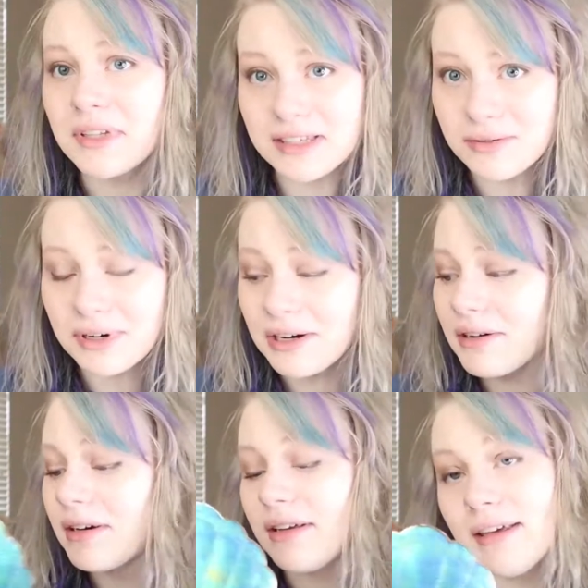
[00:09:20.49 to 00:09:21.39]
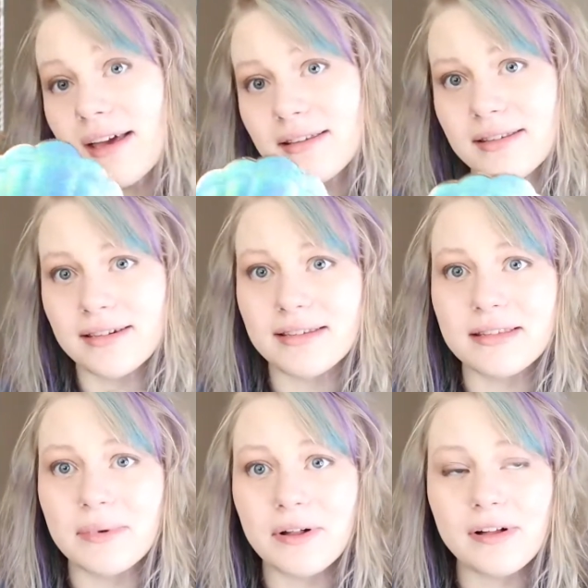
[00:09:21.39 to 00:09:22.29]
Is it weird? Yes. Does it
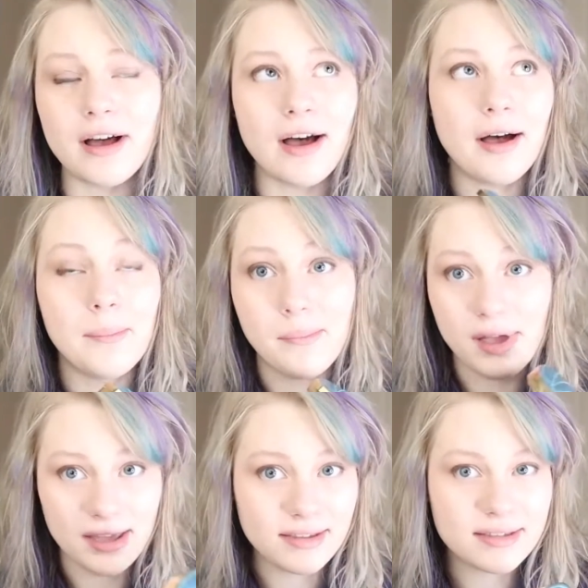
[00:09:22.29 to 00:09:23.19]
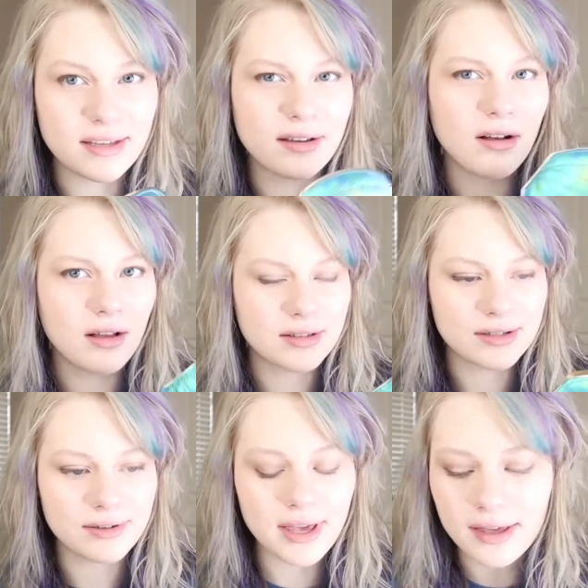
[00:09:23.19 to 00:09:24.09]
smell amazing?
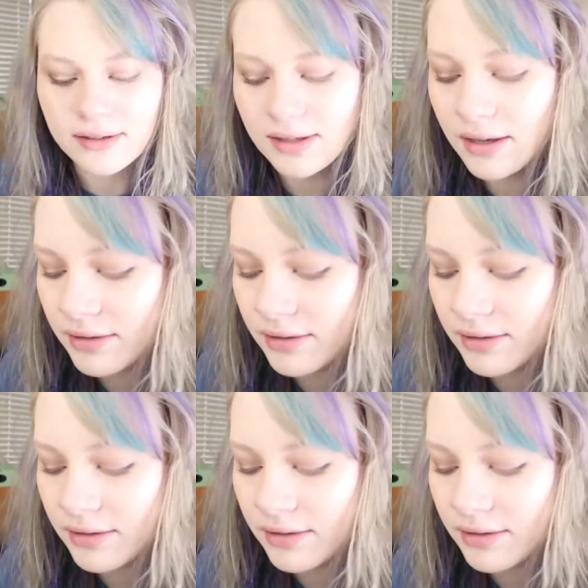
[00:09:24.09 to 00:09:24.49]
Also, yes.